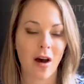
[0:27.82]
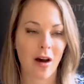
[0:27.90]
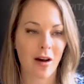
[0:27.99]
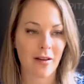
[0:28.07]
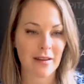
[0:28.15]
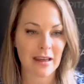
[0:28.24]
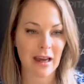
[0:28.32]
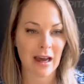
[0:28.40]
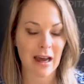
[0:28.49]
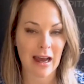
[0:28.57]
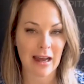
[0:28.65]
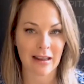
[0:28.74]
on the
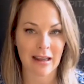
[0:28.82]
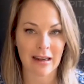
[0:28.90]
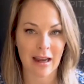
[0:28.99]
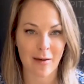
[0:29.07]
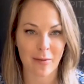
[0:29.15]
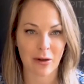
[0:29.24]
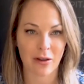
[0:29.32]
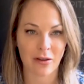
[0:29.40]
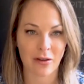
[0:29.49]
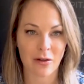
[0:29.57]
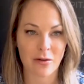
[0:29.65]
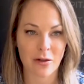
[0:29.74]
Adelaide Capital
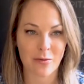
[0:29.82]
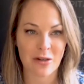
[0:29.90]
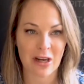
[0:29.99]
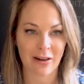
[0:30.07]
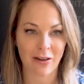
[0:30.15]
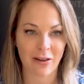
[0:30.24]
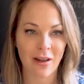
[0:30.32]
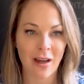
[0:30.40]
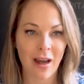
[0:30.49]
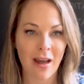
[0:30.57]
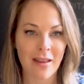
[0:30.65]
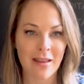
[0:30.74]
YouTube channel.
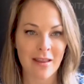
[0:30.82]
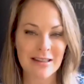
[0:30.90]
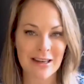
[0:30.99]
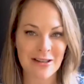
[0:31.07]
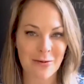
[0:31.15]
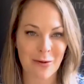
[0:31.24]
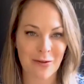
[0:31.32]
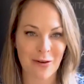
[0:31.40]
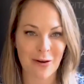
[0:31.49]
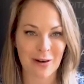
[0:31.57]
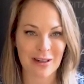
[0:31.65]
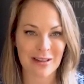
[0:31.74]
This session will
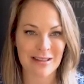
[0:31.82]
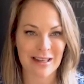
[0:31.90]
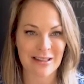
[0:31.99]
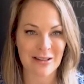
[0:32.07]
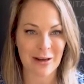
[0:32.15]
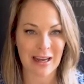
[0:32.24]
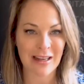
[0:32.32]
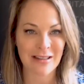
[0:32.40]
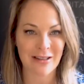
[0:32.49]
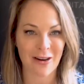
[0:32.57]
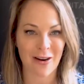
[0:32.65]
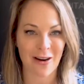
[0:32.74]
focus, as you
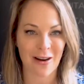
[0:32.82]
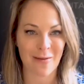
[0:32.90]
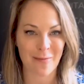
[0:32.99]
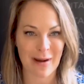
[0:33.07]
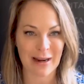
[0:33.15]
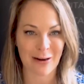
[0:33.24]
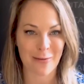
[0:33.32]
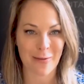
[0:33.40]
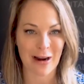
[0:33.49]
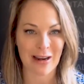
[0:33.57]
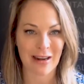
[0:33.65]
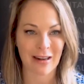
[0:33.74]
guessed, on Mako
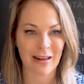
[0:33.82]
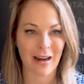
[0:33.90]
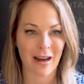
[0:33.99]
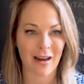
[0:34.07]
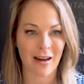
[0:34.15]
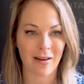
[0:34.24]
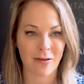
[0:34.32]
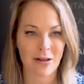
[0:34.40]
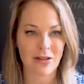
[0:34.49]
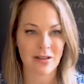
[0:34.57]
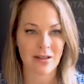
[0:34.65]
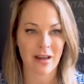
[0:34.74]
Mining, of
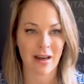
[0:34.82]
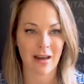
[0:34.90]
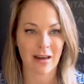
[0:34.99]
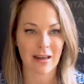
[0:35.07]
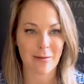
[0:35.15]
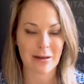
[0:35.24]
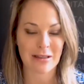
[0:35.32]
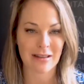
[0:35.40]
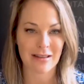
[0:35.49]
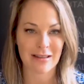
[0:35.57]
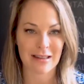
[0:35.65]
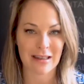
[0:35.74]
which
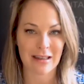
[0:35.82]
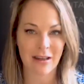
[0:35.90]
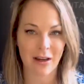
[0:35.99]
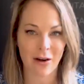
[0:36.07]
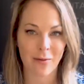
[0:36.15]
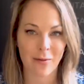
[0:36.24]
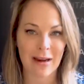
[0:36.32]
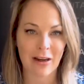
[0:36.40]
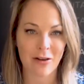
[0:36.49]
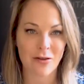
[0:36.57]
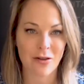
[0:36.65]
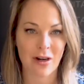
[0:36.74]
Akiba's CEO.
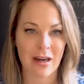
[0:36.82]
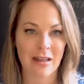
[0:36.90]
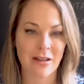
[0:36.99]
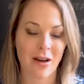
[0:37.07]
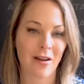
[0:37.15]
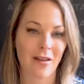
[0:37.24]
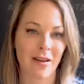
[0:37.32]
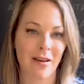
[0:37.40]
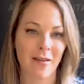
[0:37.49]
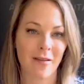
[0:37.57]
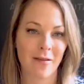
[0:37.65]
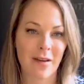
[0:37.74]
Mako trades on
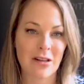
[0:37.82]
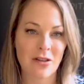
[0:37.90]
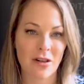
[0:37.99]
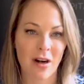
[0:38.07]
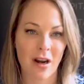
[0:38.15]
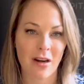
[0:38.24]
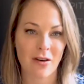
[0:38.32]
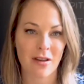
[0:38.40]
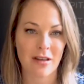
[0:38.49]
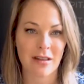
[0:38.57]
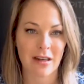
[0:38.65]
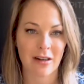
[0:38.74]
the venture under
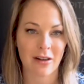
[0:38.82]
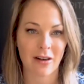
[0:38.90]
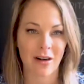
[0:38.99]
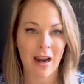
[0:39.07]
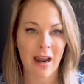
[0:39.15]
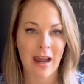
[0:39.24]
the ticker